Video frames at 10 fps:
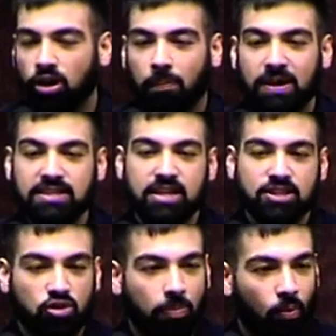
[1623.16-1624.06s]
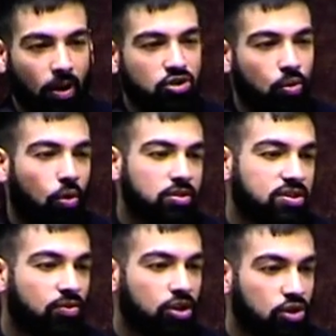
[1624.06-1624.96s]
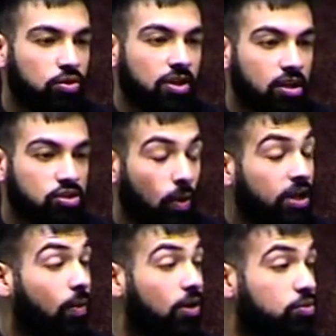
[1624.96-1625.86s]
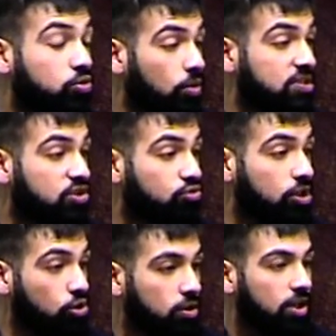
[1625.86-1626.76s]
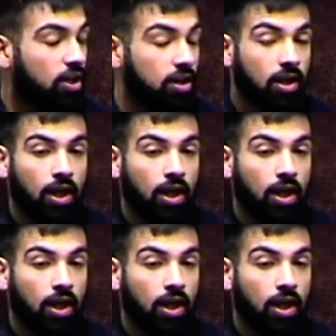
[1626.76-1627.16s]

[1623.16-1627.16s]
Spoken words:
on a business trip and went towards the reunion. So when he went towards this reunion,